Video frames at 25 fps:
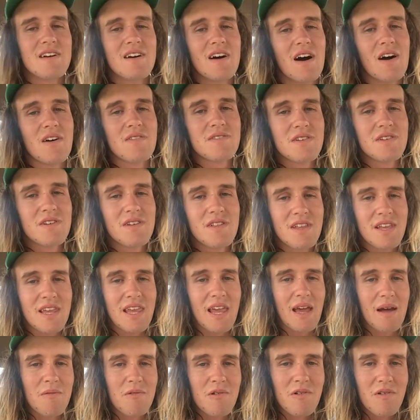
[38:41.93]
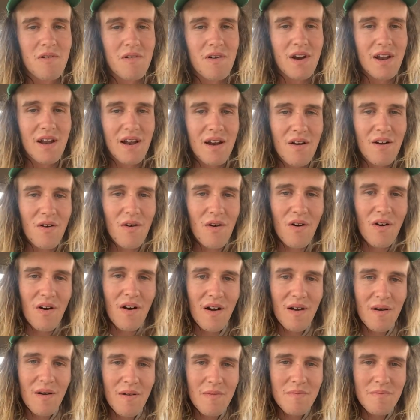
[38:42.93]
I'll turn the camera around. Oh,
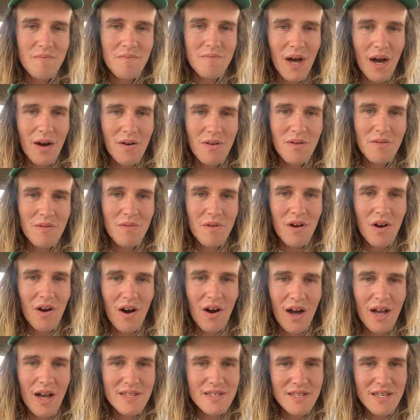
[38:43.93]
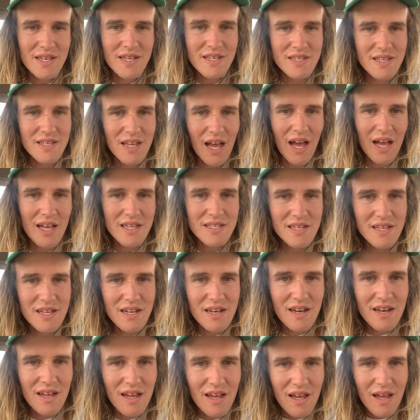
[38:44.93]
Malcolm Guy says, as
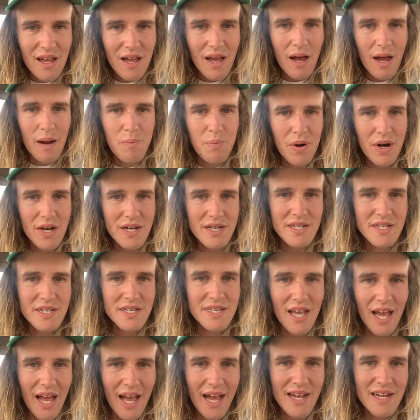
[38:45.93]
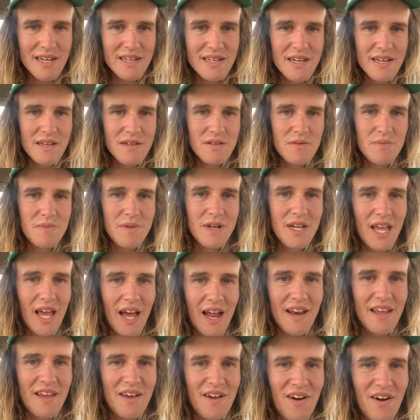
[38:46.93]
an apprentice ag diesel
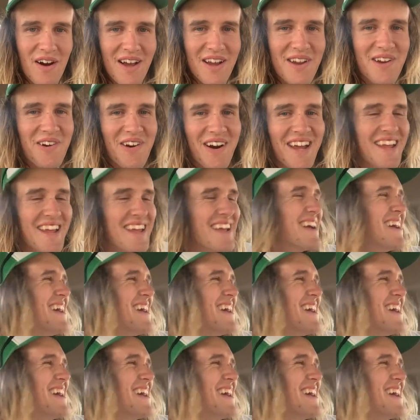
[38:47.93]
mechanic, I agree.